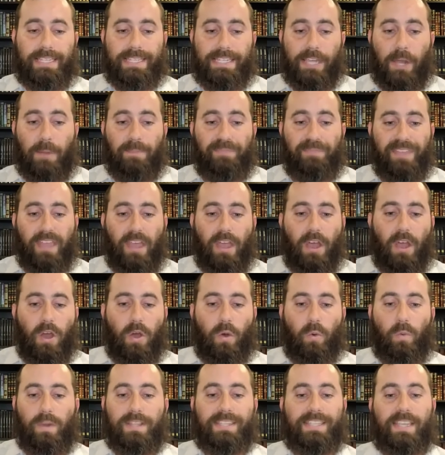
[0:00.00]
So,
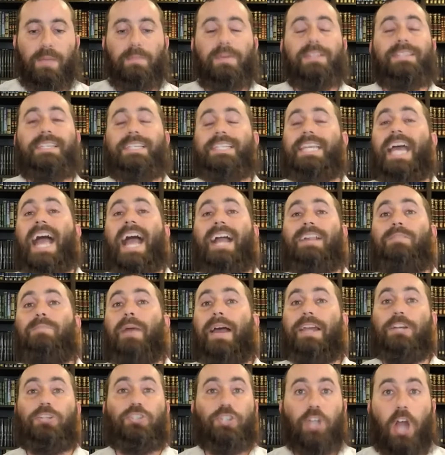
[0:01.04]
when someone's attacked
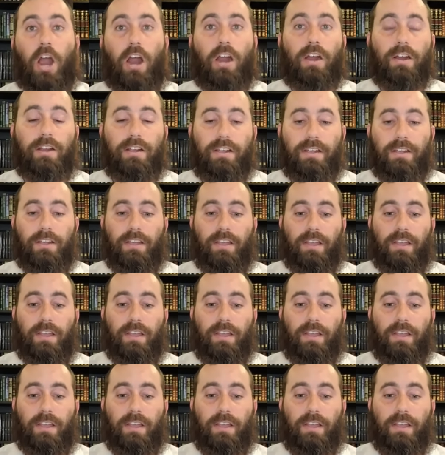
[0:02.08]
by a shark,